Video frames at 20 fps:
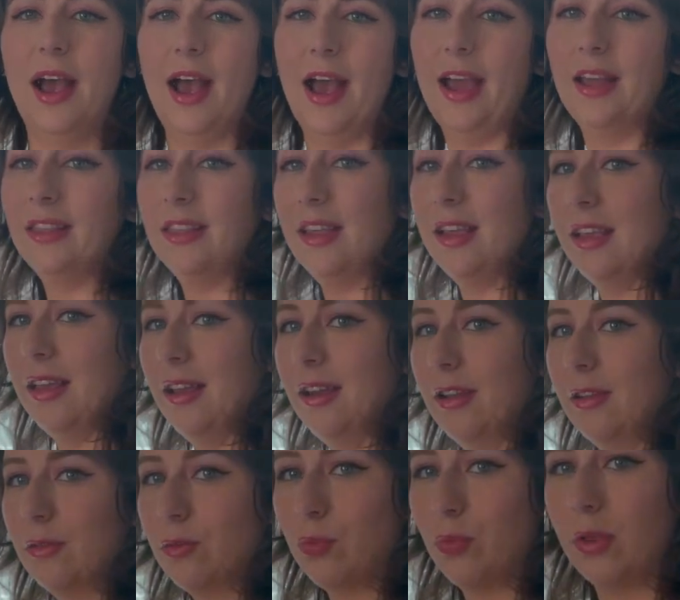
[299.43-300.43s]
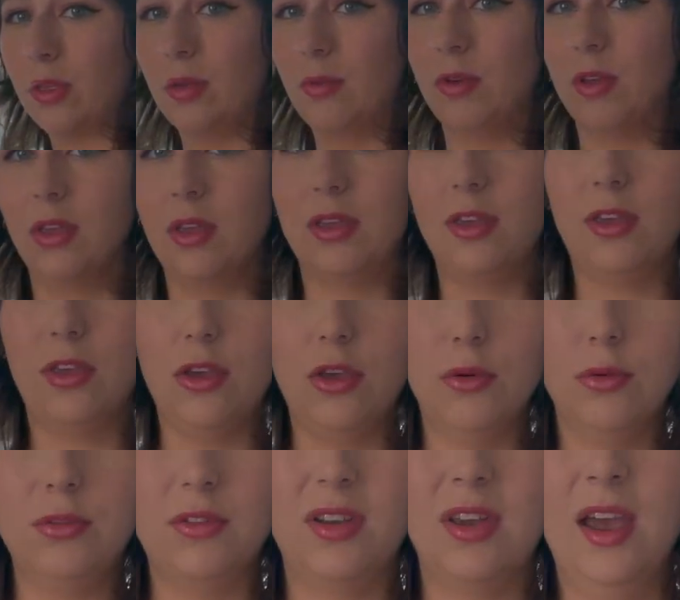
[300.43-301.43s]
I think it is really, really
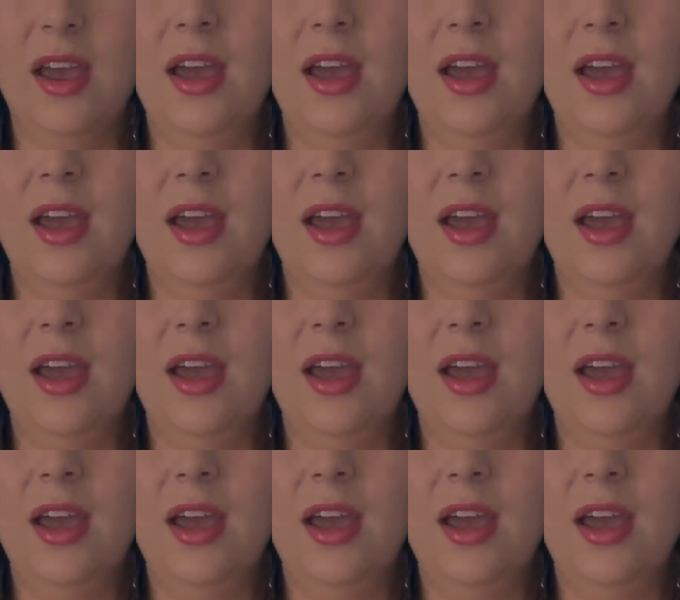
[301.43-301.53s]
cute.